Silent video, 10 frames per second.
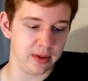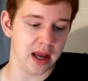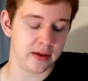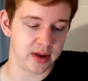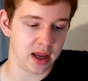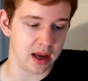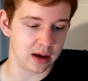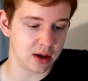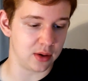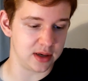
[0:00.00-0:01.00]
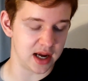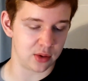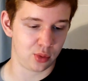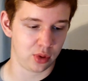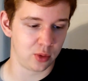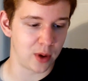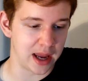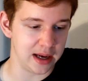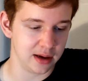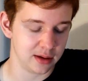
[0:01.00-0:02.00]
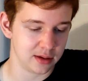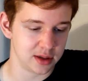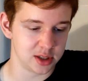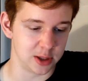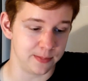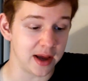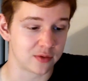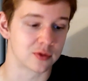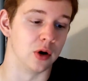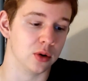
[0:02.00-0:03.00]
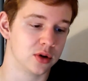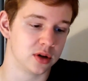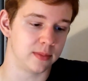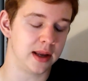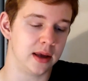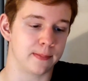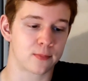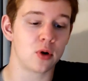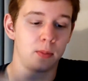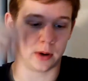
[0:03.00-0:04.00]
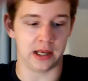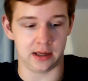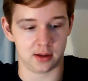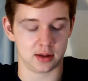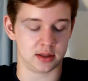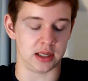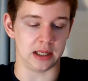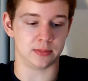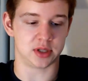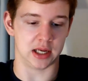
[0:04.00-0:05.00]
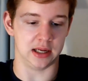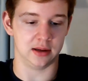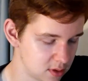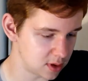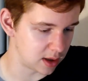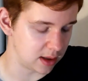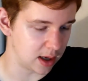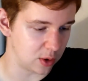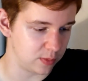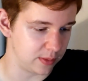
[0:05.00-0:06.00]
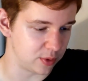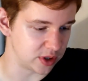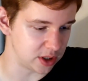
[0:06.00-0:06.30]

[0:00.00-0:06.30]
having it going down all the way to bedrock, make it properly deep sea. I think that would be pretty